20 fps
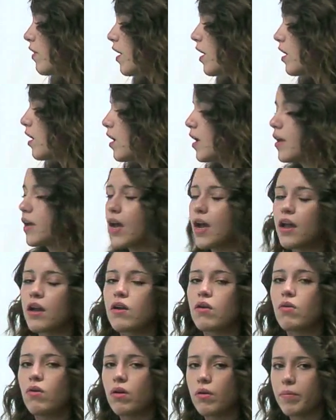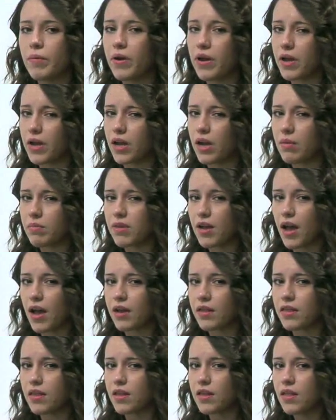that, again, corporate income
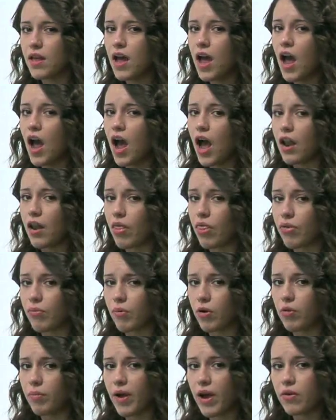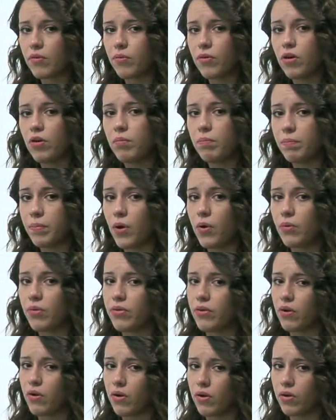taxes and a throwback rule both
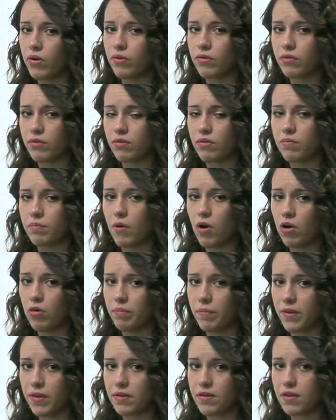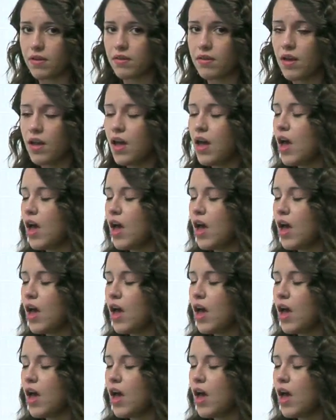hurt small business.